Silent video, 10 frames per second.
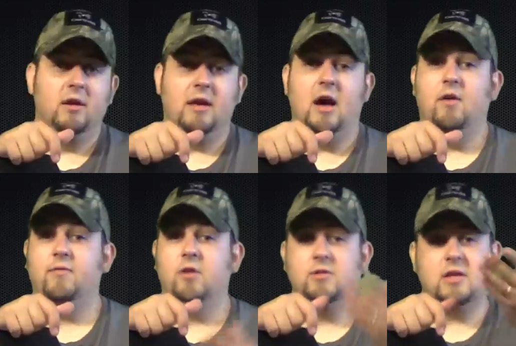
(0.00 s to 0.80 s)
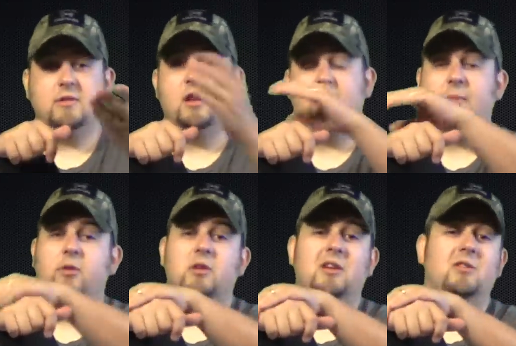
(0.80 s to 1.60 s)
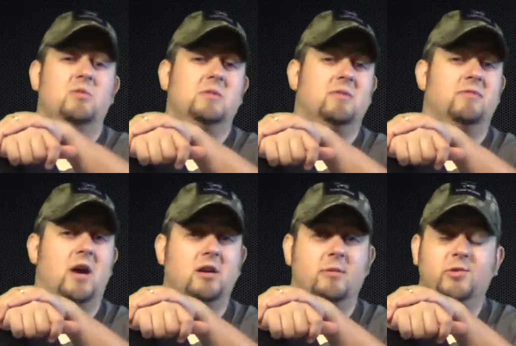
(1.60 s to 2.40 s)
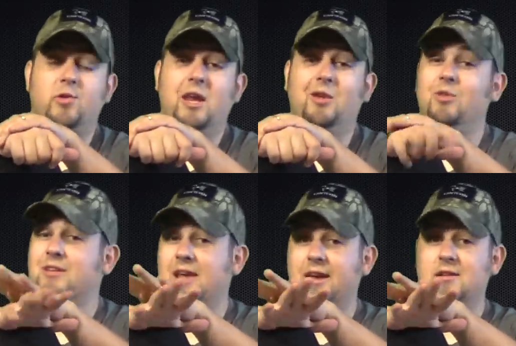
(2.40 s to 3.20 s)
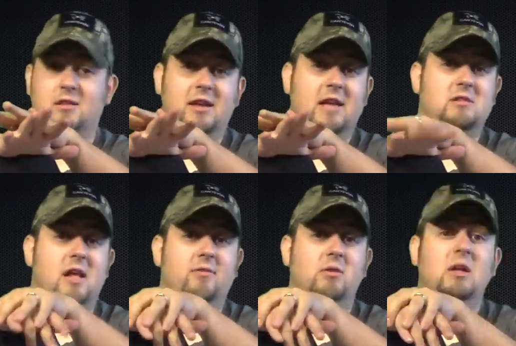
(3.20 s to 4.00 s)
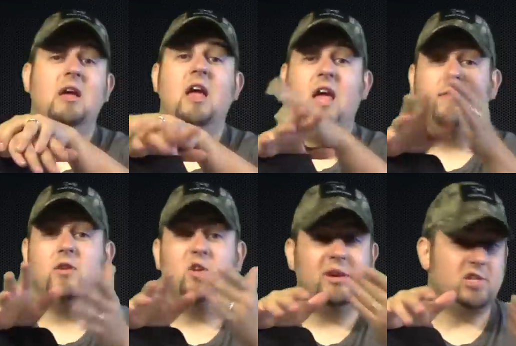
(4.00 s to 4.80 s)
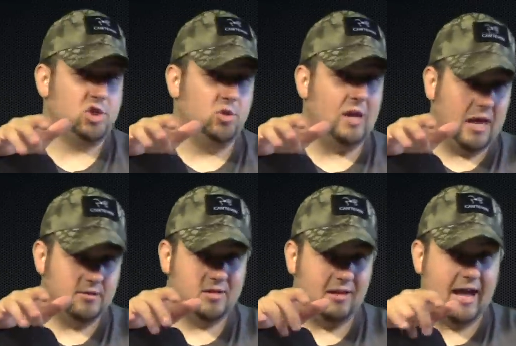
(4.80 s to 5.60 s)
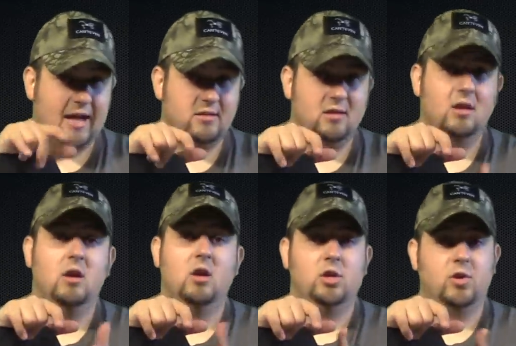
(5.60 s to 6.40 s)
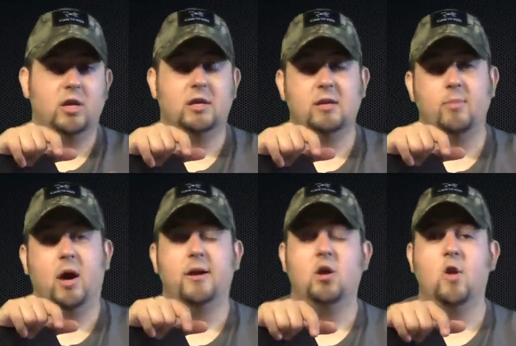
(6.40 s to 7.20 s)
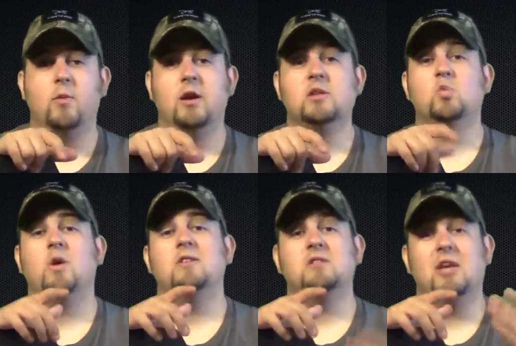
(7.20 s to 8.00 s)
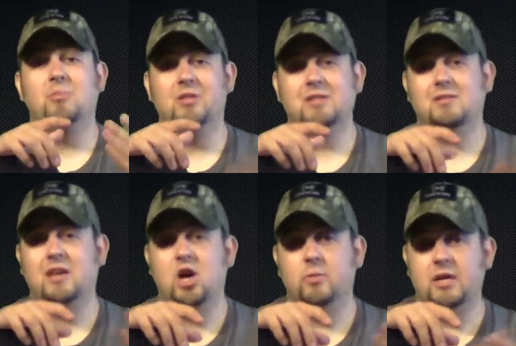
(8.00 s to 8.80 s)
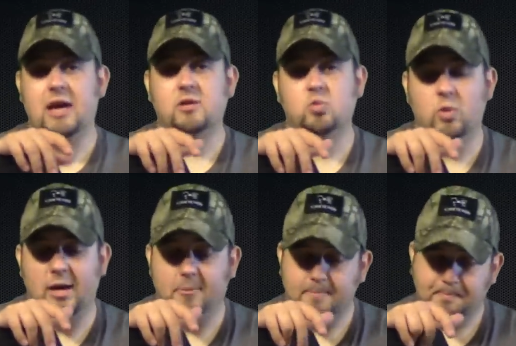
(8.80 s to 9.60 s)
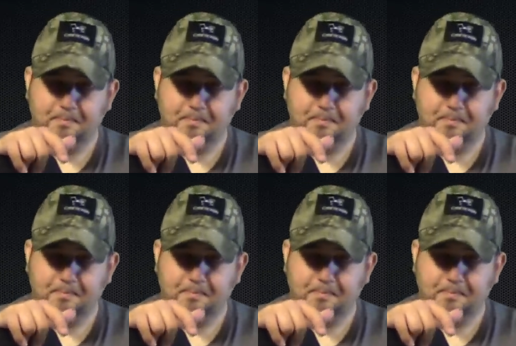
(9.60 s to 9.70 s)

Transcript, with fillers: Now, for those out there that maybe are looking at doing some firearms training and really taking it to the next level, if you do a shoot house class, you're going to need body armor as well as a ballistic helmet as well.